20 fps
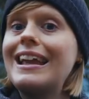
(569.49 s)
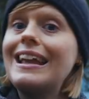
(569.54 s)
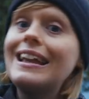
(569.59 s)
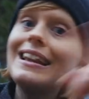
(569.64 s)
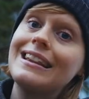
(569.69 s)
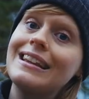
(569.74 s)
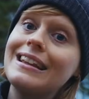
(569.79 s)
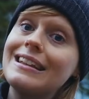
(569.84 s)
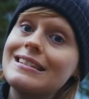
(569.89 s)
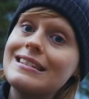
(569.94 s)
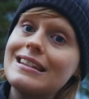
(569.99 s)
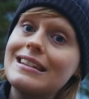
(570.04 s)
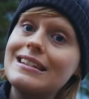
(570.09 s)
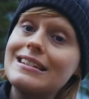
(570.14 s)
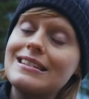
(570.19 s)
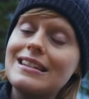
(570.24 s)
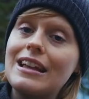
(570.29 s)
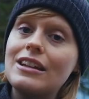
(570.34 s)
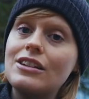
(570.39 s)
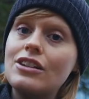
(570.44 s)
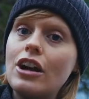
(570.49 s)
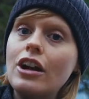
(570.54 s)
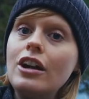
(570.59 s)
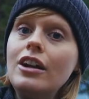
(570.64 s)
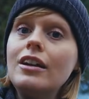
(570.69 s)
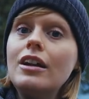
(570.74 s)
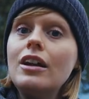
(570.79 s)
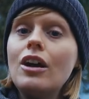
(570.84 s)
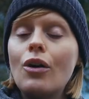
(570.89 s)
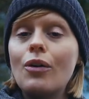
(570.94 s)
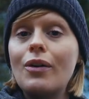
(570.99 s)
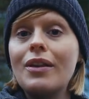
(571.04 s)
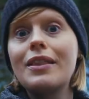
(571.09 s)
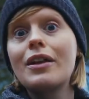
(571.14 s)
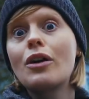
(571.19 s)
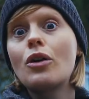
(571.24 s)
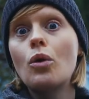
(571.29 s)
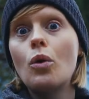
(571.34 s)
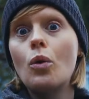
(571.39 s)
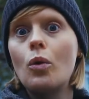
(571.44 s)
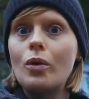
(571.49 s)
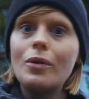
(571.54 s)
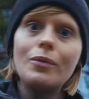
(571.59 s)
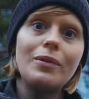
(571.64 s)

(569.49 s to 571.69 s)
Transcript: in the city center, or in the core.